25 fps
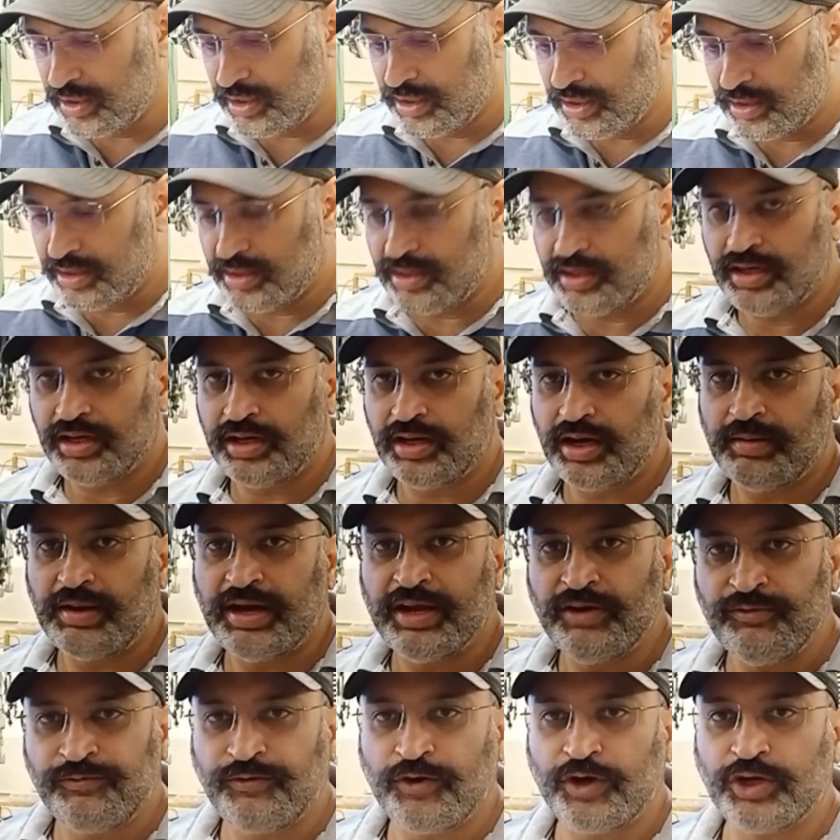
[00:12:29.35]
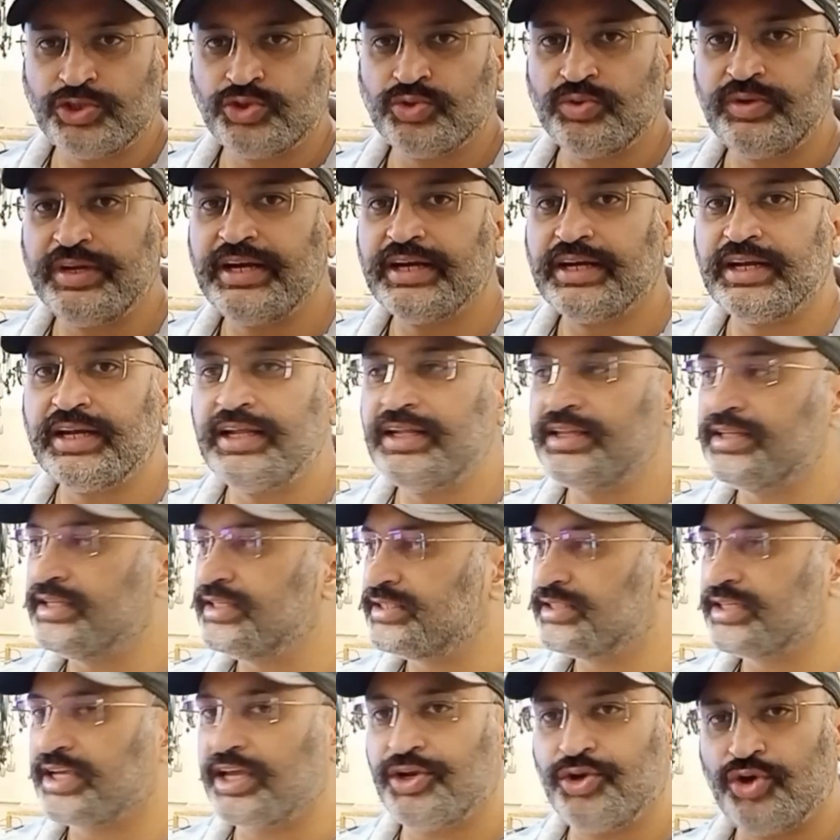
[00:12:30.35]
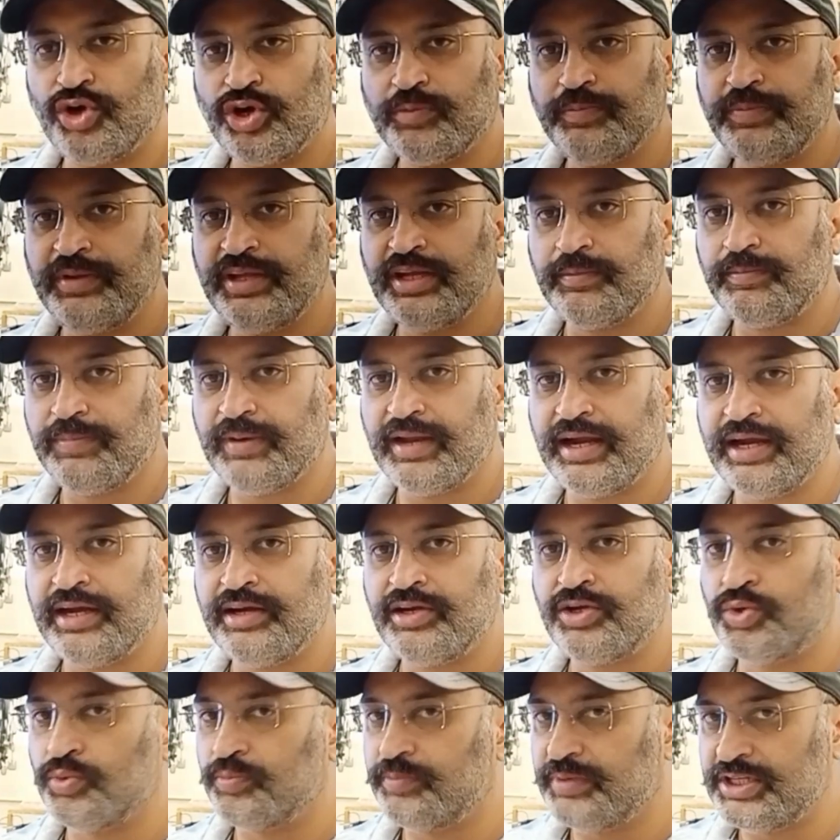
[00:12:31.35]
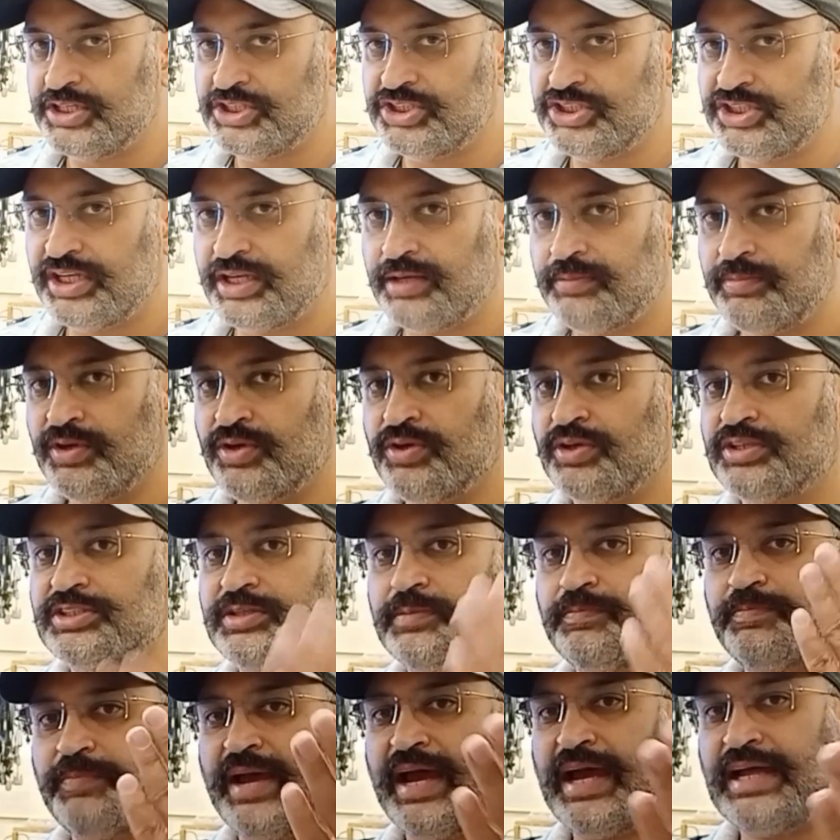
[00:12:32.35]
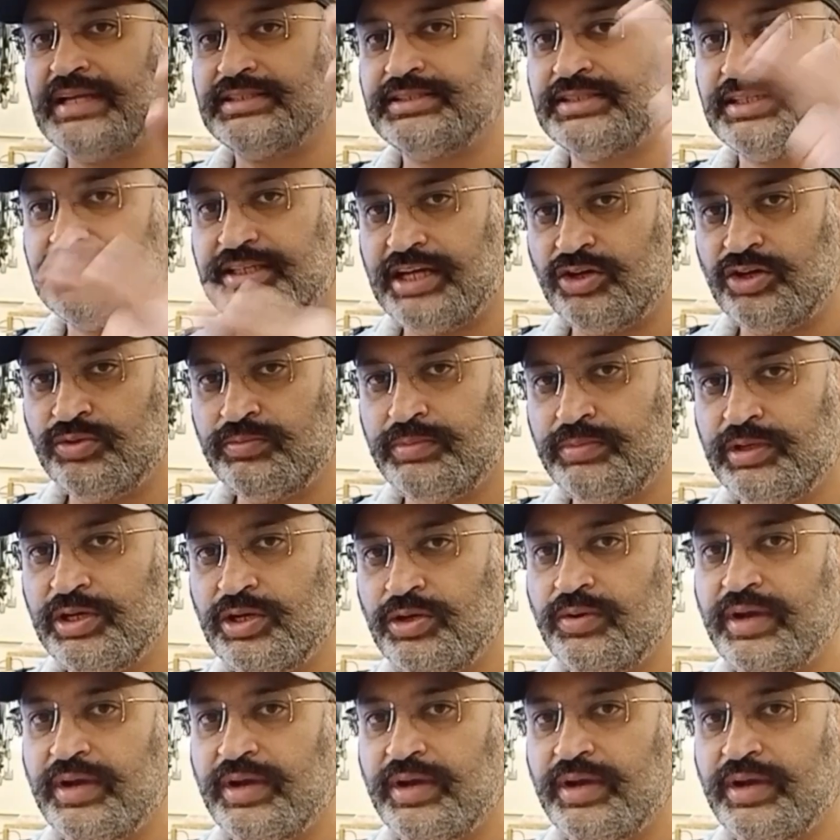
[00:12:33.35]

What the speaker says: Unfortunately, this cannot be applied to BGA because the pads are down below,